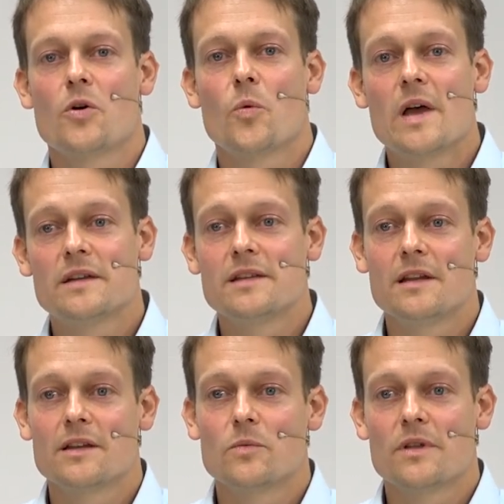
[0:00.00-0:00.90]
We are
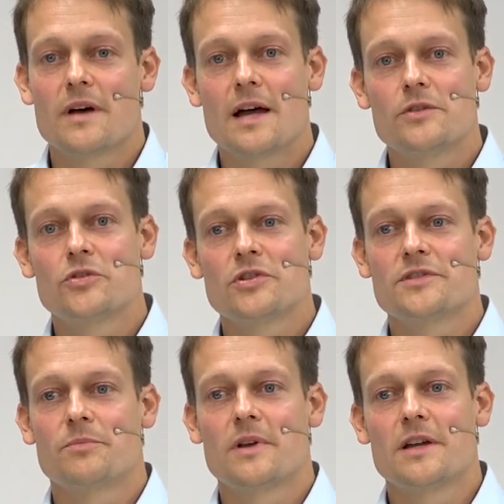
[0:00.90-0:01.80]
dealing with hydrogen
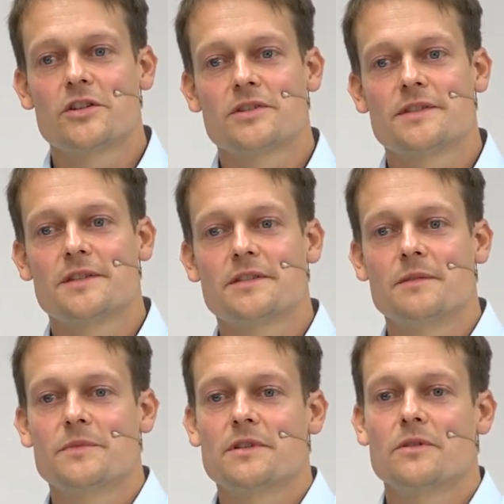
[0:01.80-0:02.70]
supply
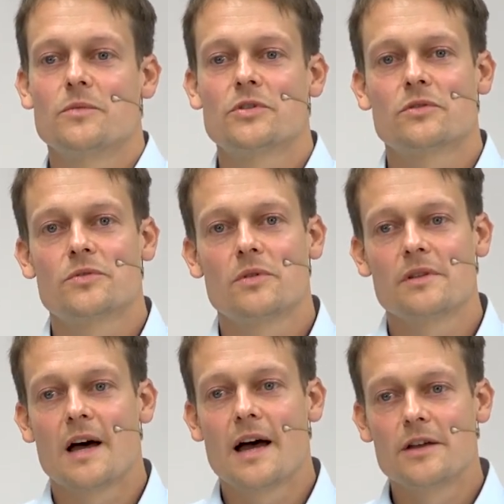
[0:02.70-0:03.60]
systems which control
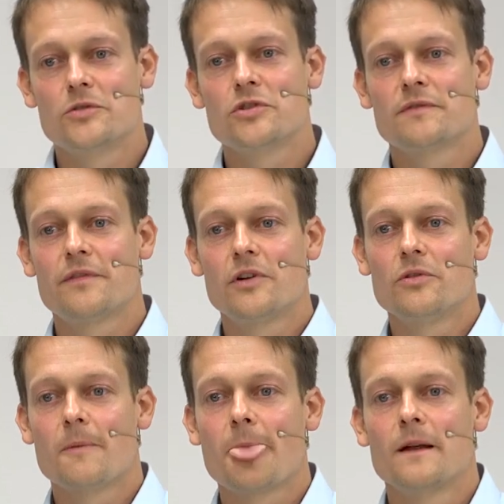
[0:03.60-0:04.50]
the hydrogen
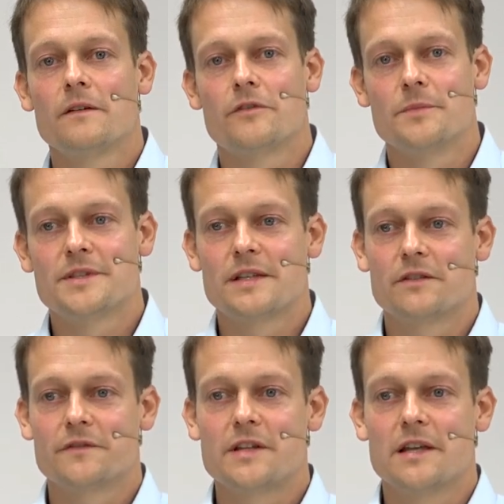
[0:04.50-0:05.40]
flow from a set
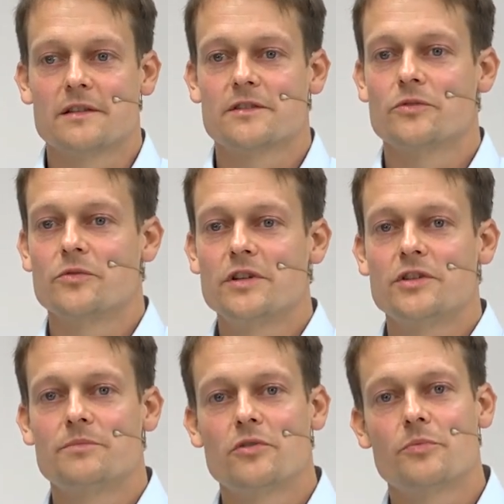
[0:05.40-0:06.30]
of tanks to reach
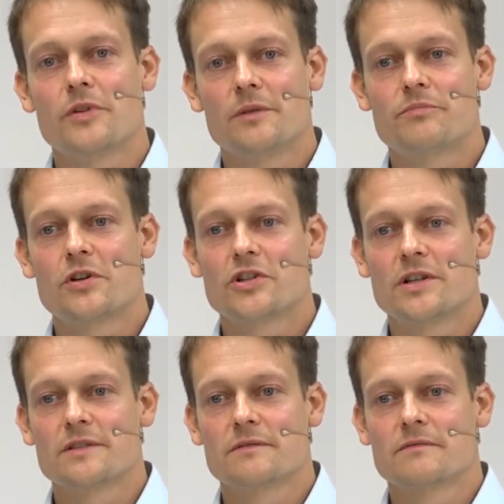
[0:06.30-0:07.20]
appropriate
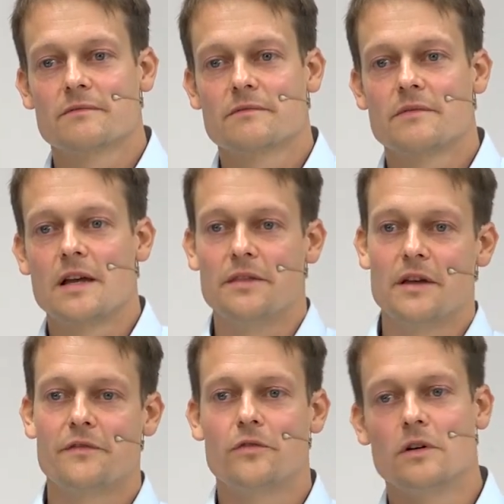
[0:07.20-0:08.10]
pressures and
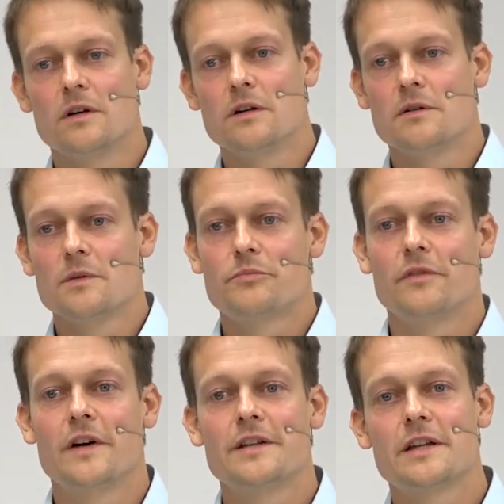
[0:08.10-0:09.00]
therefore
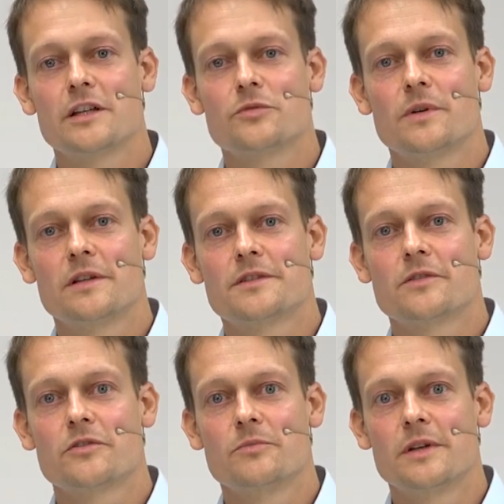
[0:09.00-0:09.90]
provide adequate
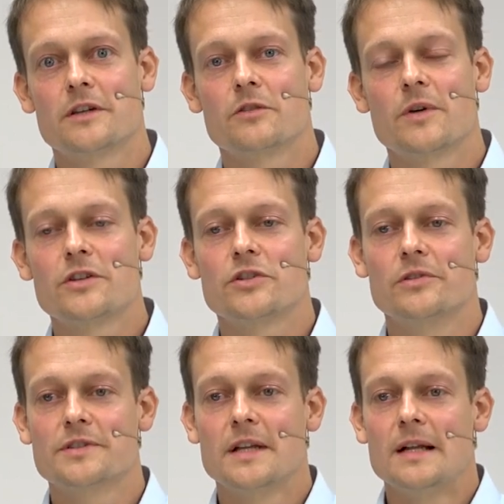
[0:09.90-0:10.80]
stoichiometric
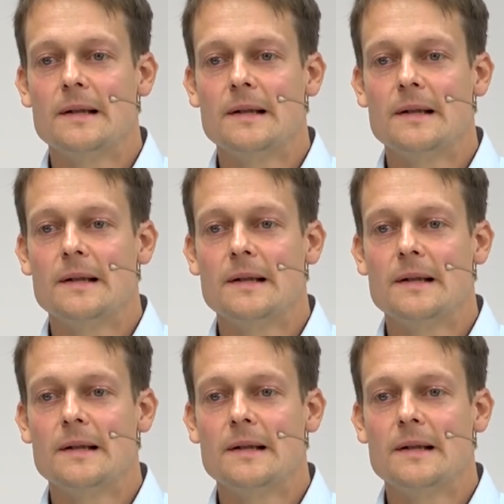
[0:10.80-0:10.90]
ratios,